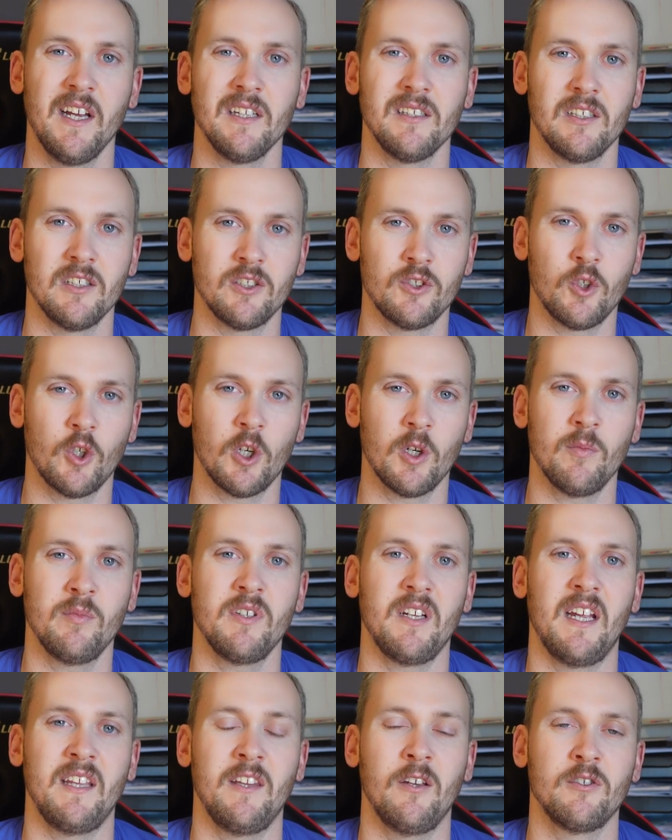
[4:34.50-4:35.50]

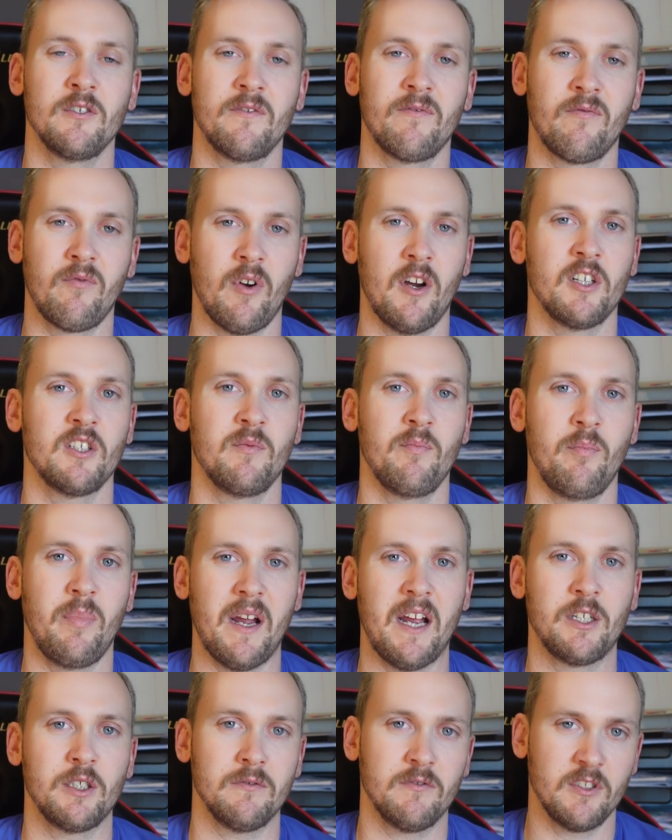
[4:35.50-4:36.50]
disturbed, and there's a fresh
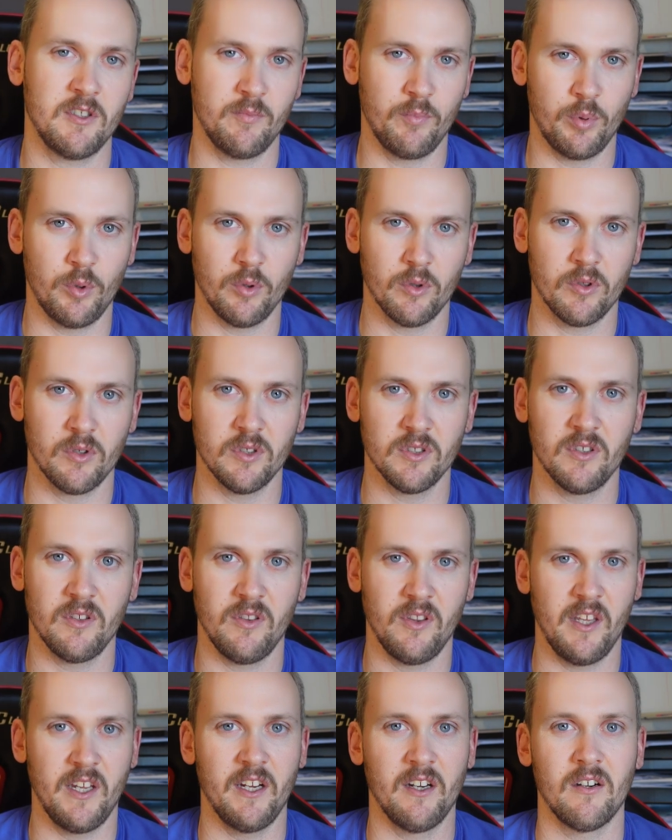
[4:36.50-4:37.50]
batch of spores
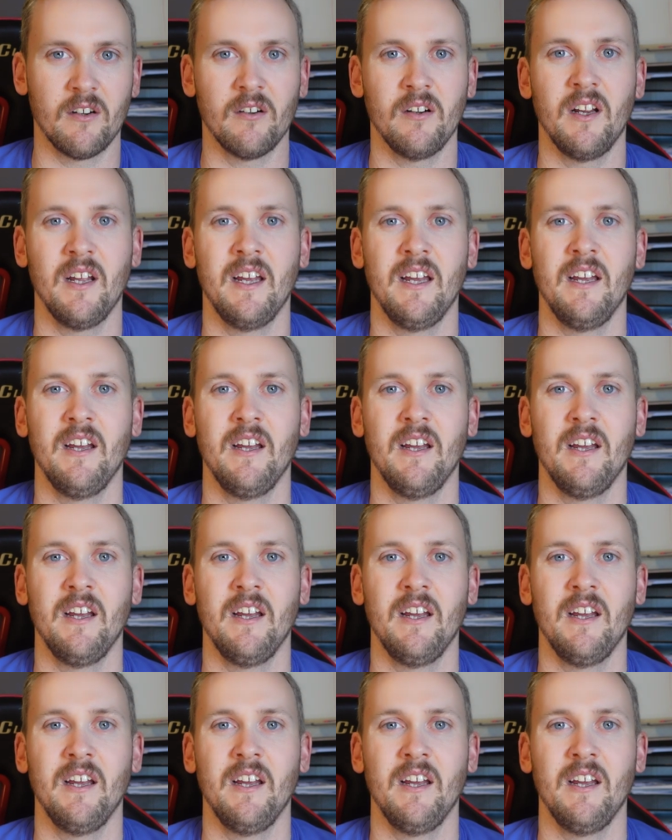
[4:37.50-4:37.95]
there